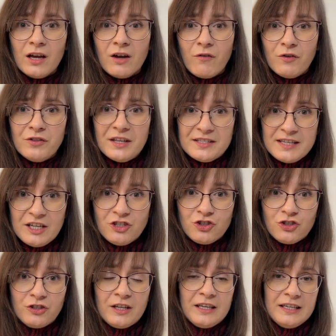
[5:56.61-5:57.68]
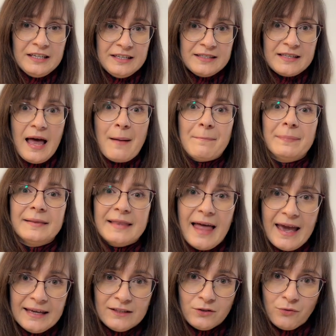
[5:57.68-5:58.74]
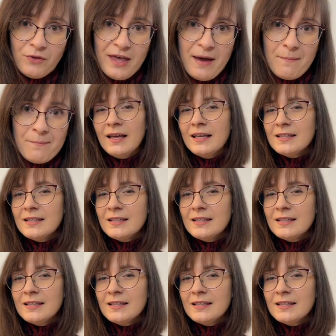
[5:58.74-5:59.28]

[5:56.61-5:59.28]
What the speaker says: quantization is applied to them.